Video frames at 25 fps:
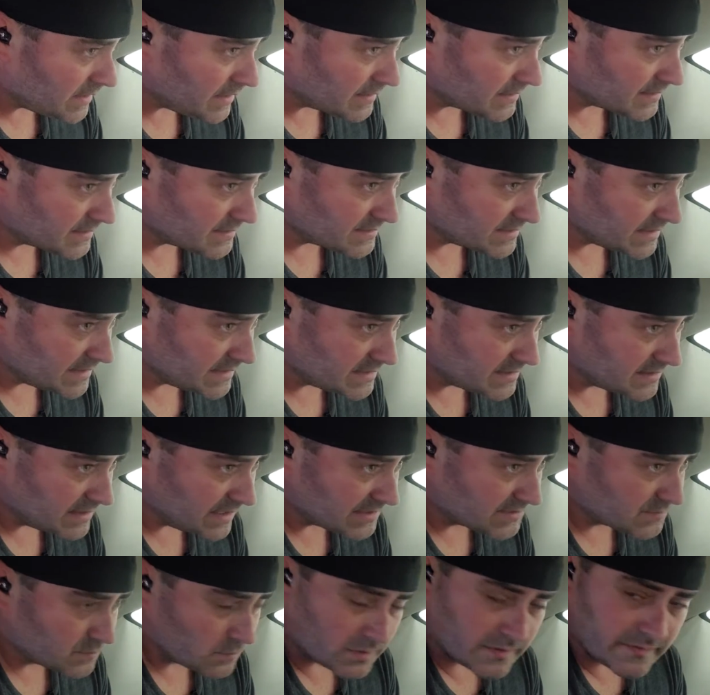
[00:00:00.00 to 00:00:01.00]
Because
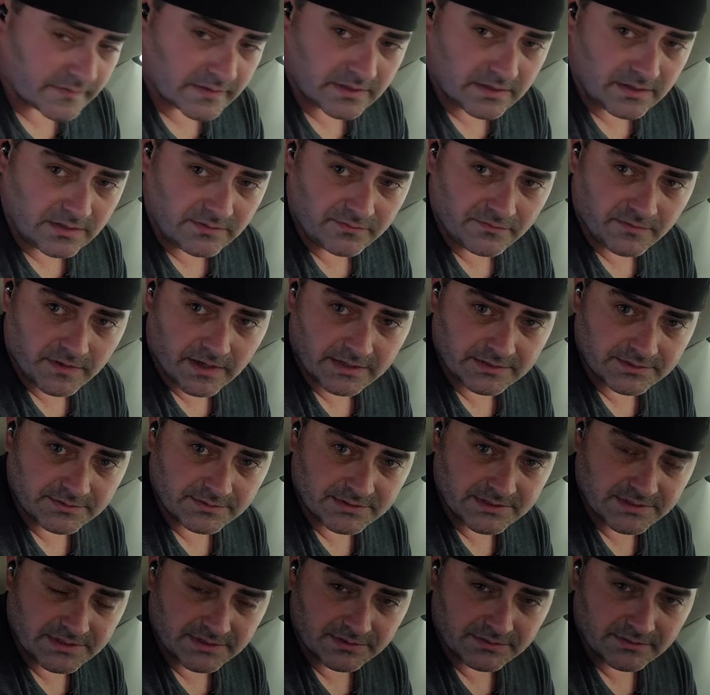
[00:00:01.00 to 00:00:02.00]
that's one of the key
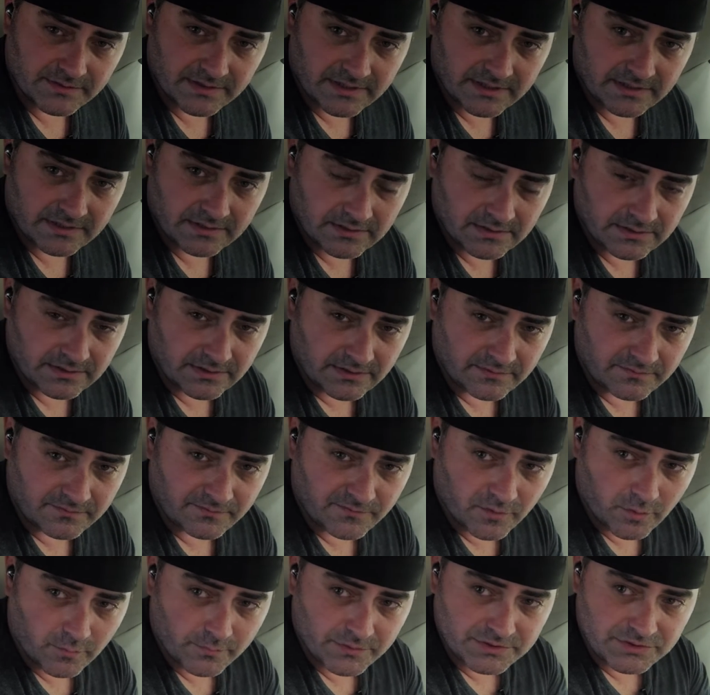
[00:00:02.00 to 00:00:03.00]
factors here, that the
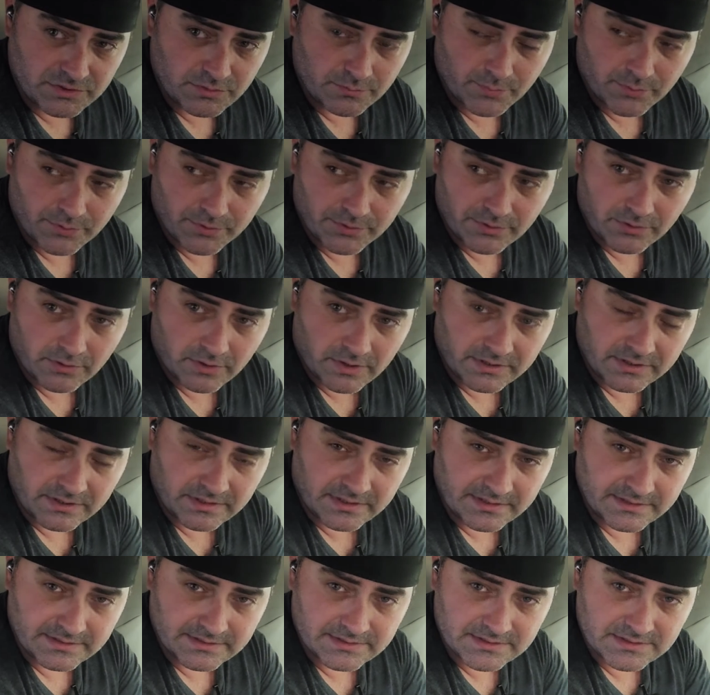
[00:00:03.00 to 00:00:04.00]
film that you put on
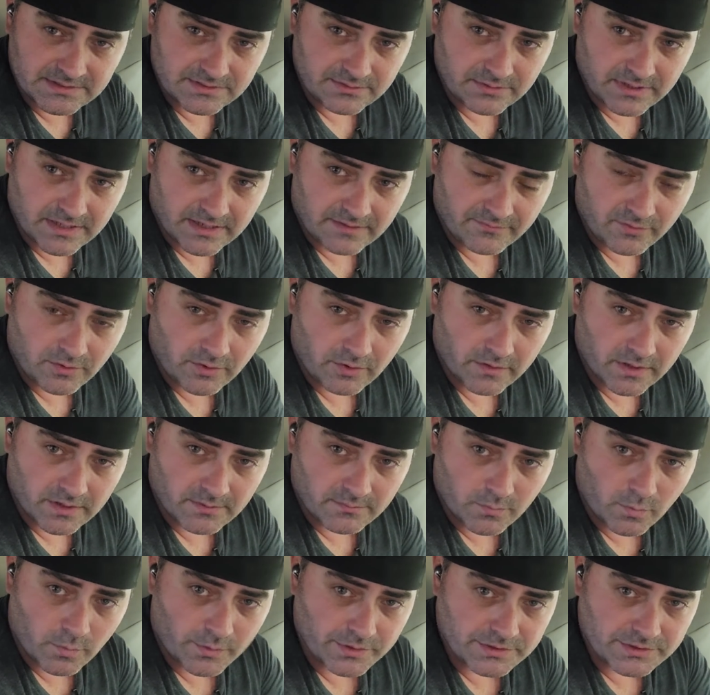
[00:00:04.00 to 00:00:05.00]
needs to have all
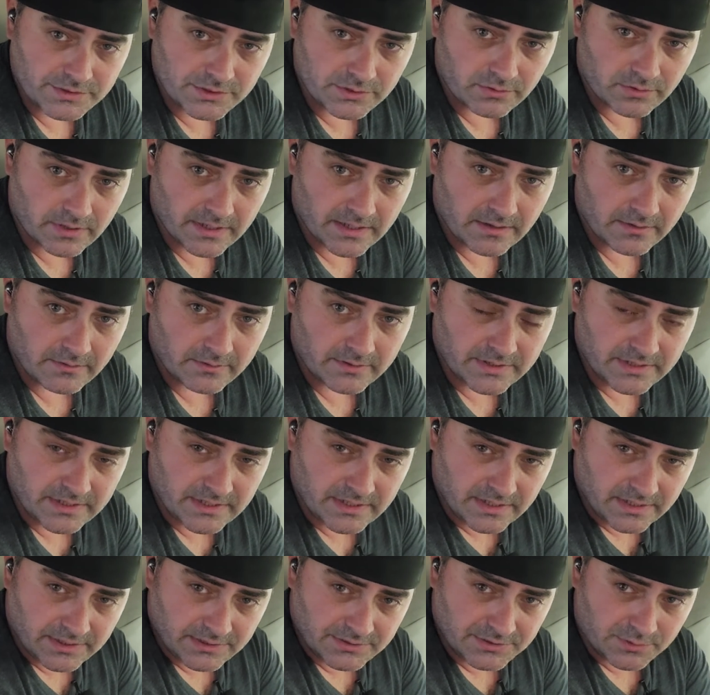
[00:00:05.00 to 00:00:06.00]
that moisture out
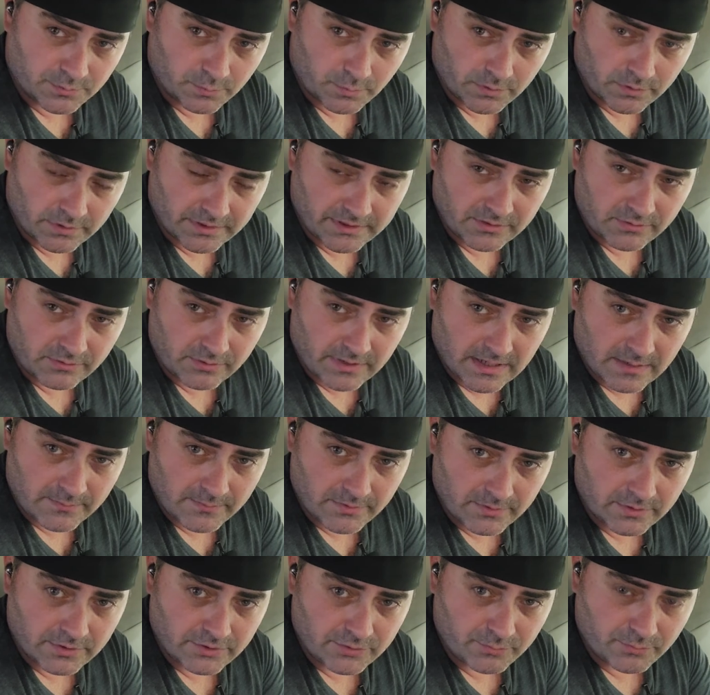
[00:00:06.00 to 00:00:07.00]
to really grab
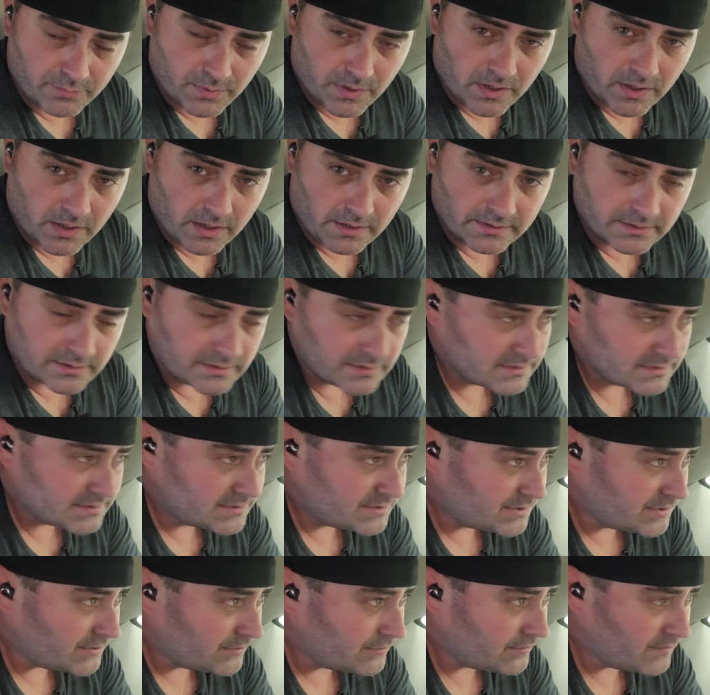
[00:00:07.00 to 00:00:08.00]
a good bond
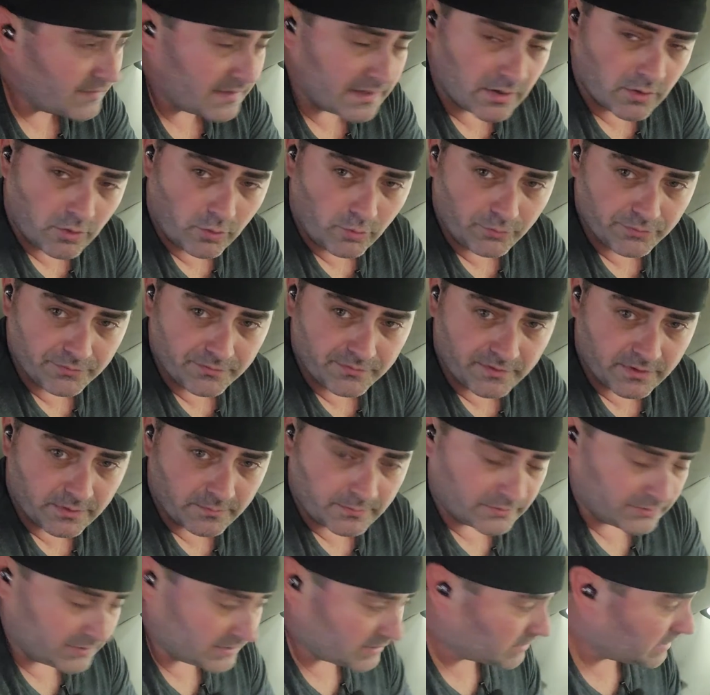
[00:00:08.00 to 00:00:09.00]
to the old
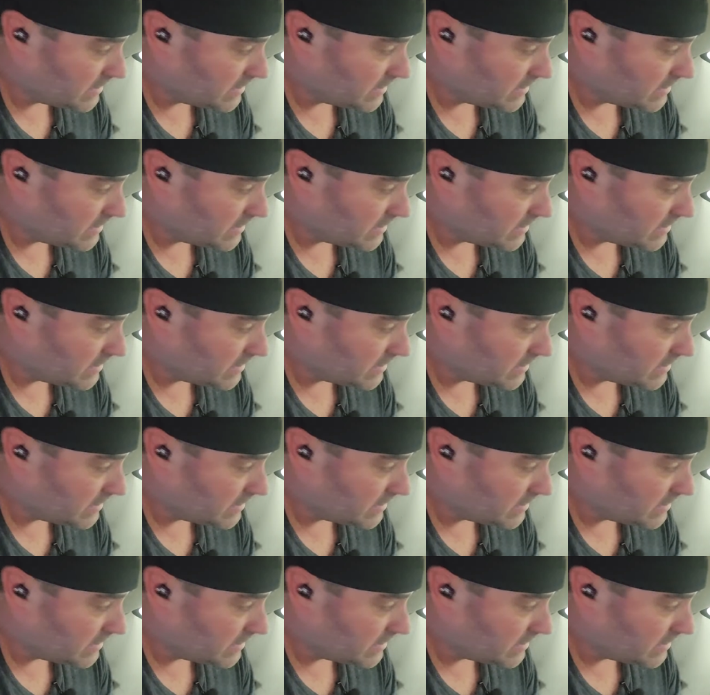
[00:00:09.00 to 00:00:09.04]
film on the